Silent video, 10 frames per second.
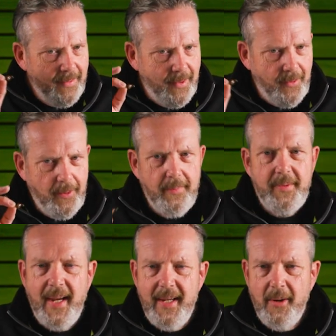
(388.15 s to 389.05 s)
to sort
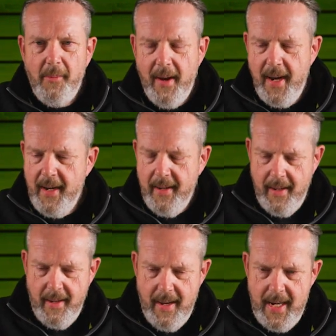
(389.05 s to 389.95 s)
of take away
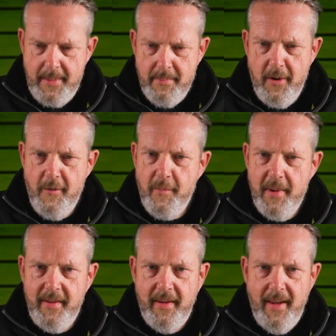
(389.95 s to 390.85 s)
any
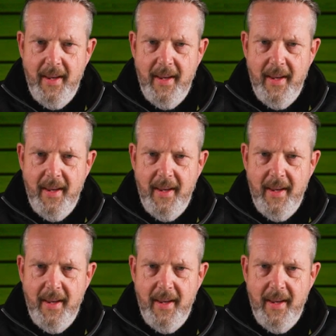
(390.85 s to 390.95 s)
movement